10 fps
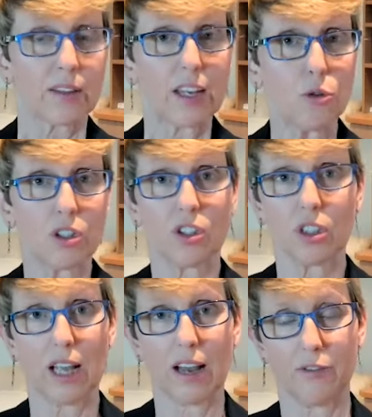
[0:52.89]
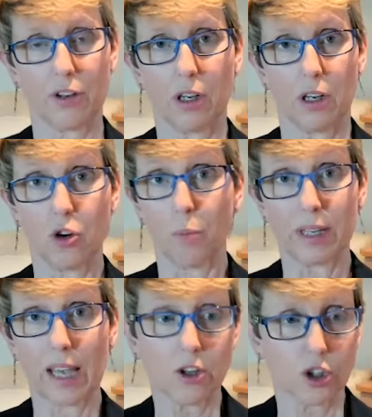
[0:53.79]
then you still have a, an
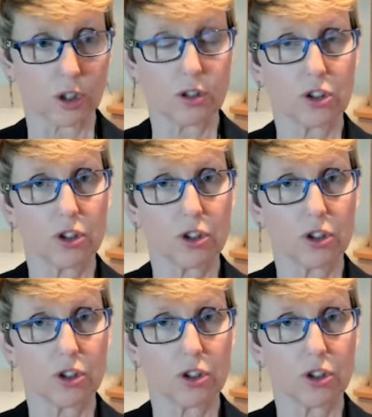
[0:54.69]
obligation